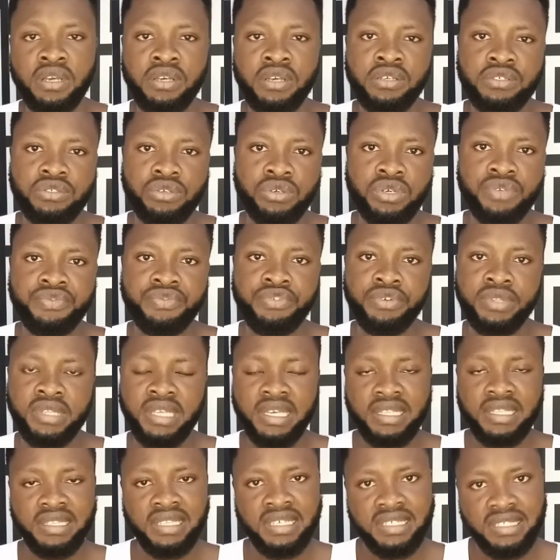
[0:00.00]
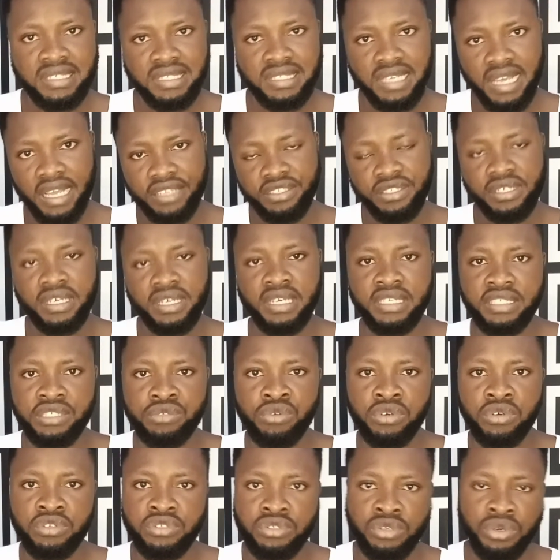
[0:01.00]
So if you think this education
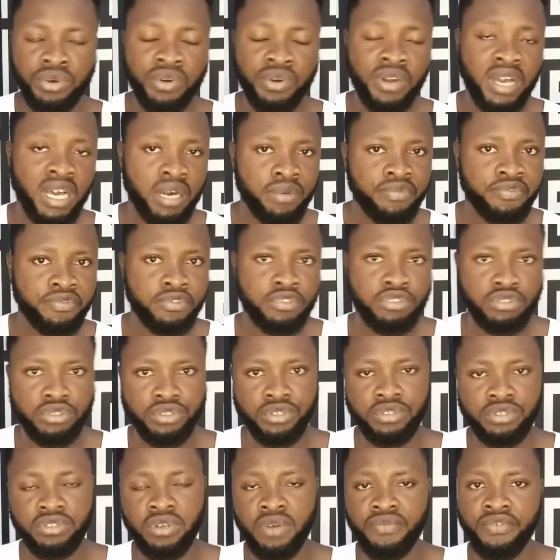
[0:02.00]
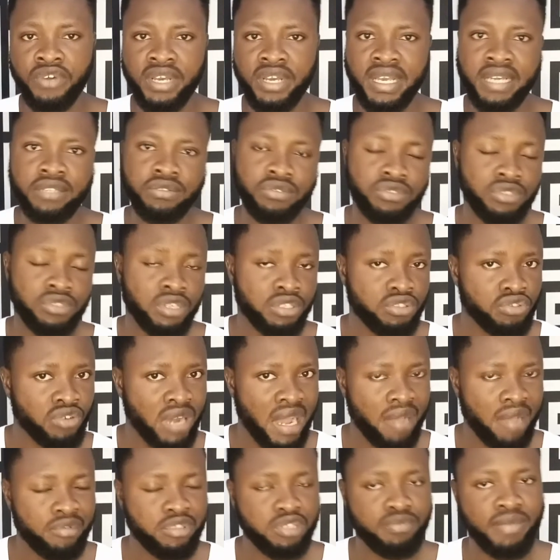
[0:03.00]
was so helpful to you, don't forget to
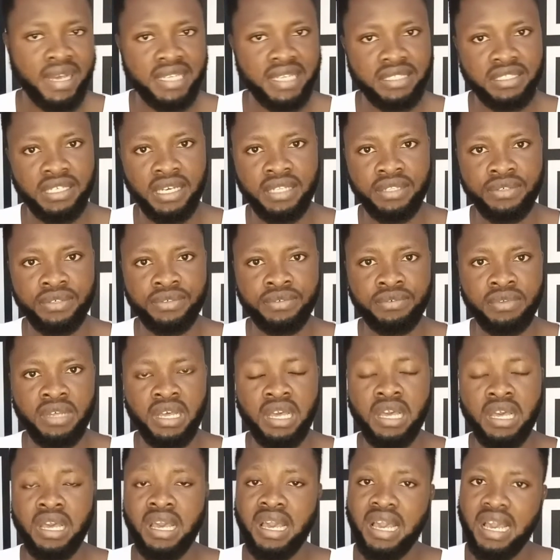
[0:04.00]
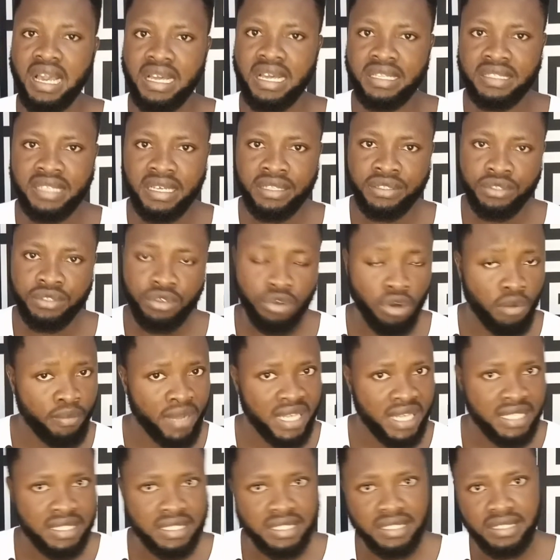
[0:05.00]
subscribe to my channel, and then
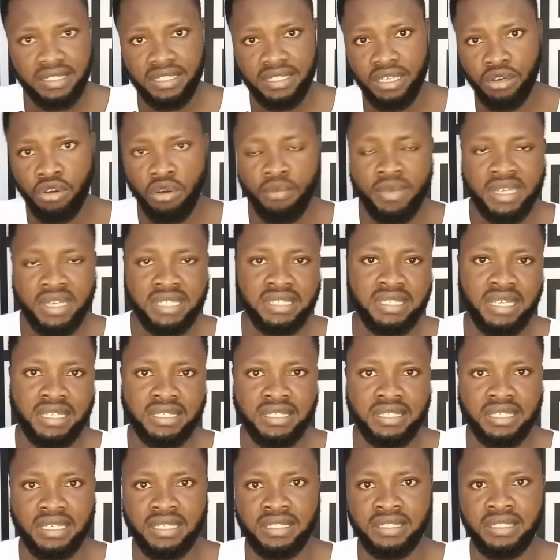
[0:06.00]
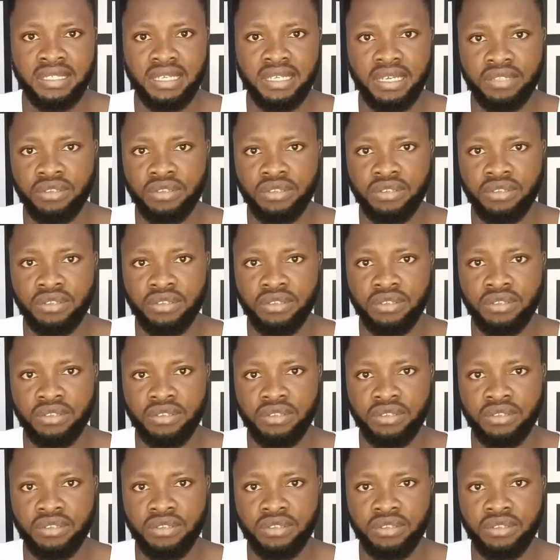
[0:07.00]
comment in the comment section.